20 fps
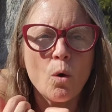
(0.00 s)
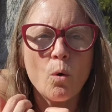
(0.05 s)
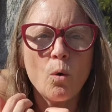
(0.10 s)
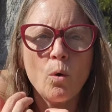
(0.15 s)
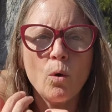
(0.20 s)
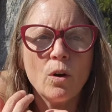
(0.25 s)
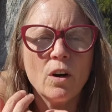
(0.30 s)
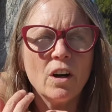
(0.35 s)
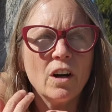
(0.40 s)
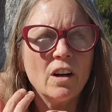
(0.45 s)

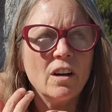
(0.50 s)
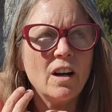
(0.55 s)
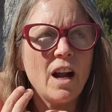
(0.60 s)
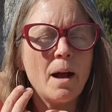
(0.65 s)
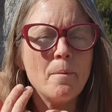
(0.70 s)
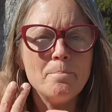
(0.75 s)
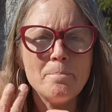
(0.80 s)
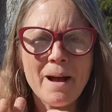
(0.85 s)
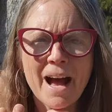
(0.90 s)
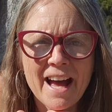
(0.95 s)
or
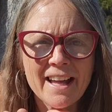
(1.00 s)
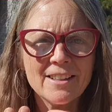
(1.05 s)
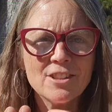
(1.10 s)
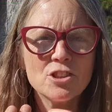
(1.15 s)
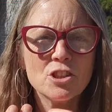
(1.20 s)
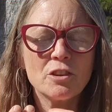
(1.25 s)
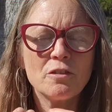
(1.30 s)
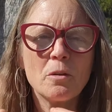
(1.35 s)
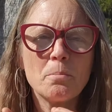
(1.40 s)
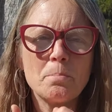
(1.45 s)
a
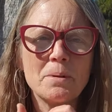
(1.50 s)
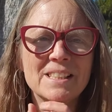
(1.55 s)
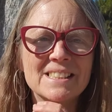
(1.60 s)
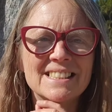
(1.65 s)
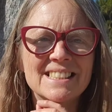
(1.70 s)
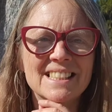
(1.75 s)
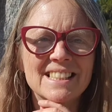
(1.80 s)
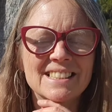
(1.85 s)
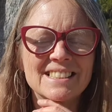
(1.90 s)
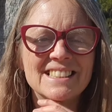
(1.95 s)
manager of a
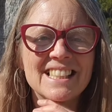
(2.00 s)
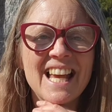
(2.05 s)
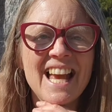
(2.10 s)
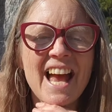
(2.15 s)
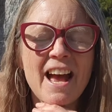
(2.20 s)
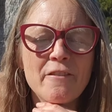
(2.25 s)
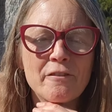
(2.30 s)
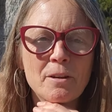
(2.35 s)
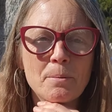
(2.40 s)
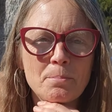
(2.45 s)
business,
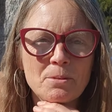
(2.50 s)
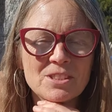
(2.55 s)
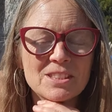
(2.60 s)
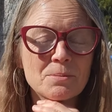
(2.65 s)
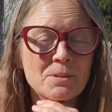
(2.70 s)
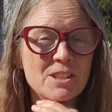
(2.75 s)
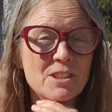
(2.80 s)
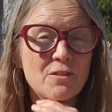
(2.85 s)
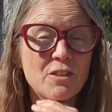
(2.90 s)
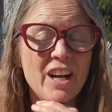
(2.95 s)
flip your
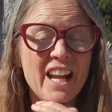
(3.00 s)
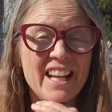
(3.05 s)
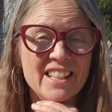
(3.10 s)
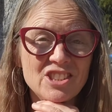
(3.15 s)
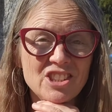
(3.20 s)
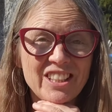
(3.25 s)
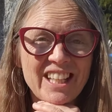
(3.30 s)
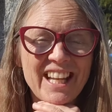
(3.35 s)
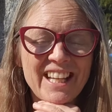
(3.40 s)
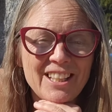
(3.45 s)
switch for
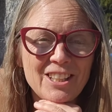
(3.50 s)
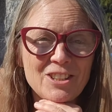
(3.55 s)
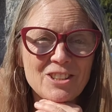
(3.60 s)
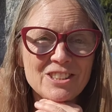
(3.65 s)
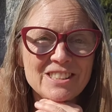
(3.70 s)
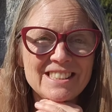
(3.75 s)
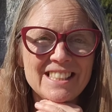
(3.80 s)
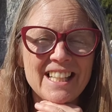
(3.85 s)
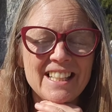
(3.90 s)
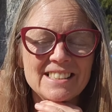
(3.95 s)

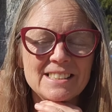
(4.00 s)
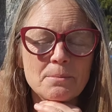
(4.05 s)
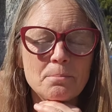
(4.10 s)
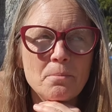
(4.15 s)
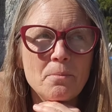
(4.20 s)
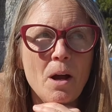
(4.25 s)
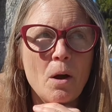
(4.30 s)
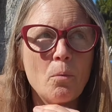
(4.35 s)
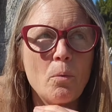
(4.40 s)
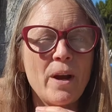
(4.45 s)
educators is a,
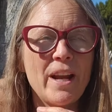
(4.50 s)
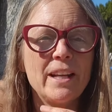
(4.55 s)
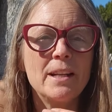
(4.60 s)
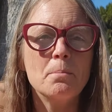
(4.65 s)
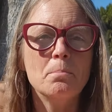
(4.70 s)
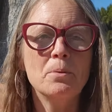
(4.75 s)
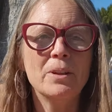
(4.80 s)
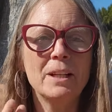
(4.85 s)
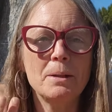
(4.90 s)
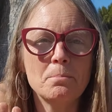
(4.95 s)
a way to
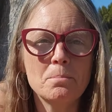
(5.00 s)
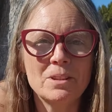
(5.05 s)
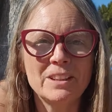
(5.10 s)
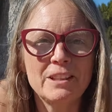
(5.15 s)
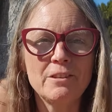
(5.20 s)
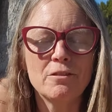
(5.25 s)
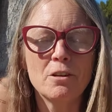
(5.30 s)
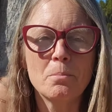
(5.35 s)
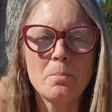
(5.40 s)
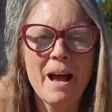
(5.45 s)
bring
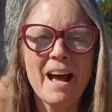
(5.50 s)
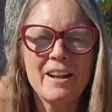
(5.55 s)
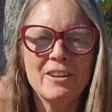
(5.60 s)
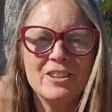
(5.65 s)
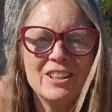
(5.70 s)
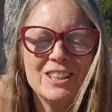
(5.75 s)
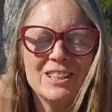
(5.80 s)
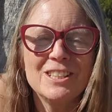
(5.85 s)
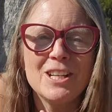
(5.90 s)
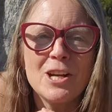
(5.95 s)
belief
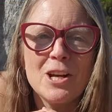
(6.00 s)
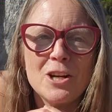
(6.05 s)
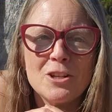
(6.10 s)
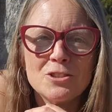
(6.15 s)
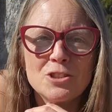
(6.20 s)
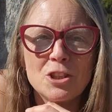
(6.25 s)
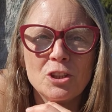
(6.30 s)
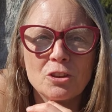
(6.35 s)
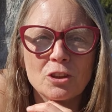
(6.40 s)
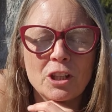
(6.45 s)
re-patterning
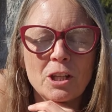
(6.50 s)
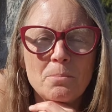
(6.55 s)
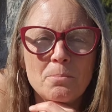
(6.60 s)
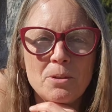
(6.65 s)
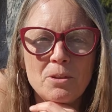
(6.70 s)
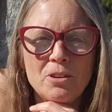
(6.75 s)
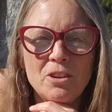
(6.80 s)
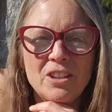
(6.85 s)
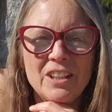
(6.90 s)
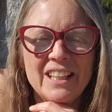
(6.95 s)
to your
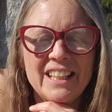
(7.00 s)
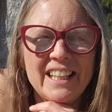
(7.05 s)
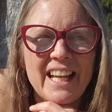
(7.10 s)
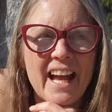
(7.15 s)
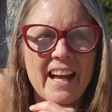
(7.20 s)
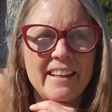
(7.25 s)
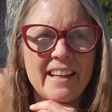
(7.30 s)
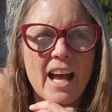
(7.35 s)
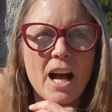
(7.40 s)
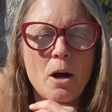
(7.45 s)
community
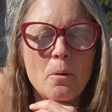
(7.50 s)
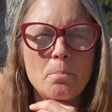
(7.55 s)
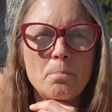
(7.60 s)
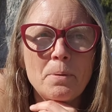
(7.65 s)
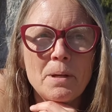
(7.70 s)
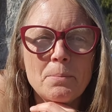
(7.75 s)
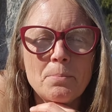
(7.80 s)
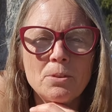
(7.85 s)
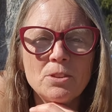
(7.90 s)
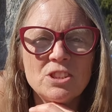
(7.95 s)
and help
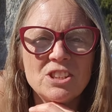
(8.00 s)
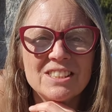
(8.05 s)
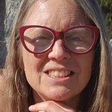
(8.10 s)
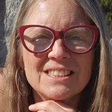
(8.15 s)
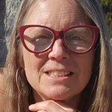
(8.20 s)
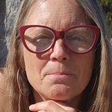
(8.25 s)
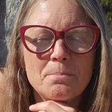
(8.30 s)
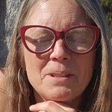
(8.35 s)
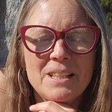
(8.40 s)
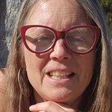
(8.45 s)
people
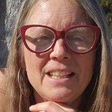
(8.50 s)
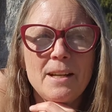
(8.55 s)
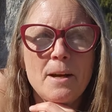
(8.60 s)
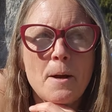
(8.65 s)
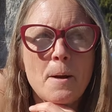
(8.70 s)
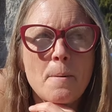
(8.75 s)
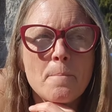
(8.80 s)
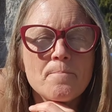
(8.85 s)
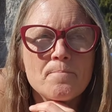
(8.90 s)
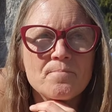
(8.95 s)
just to be,
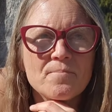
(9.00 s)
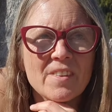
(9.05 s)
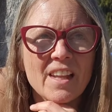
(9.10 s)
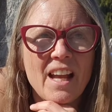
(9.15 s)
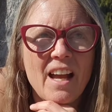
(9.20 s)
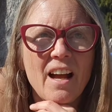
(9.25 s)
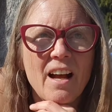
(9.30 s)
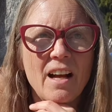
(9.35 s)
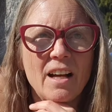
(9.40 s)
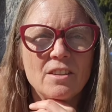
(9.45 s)

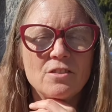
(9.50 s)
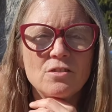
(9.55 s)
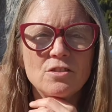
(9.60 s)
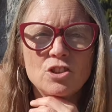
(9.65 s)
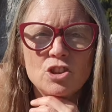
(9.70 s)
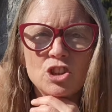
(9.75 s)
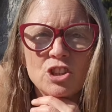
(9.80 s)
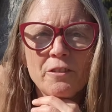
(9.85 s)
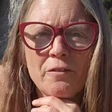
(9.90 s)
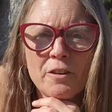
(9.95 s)
uh,
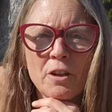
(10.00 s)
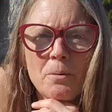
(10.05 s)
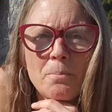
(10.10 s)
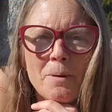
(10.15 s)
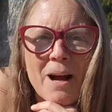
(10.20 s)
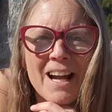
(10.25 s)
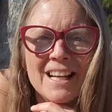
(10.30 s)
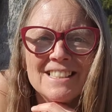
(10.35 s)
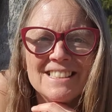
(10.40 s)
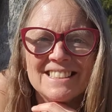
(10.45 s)
shift their
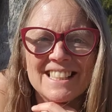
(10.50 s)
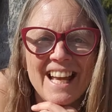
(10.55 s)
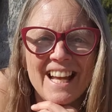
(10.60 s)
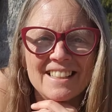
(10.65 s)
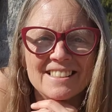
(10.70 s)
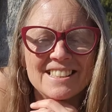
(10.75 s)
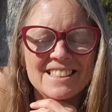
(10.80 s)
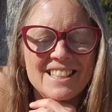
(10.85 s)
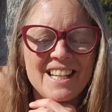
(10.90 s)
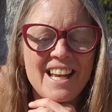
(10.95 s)

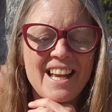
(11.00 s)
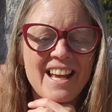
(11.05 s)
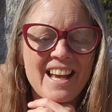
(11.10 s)
mindset.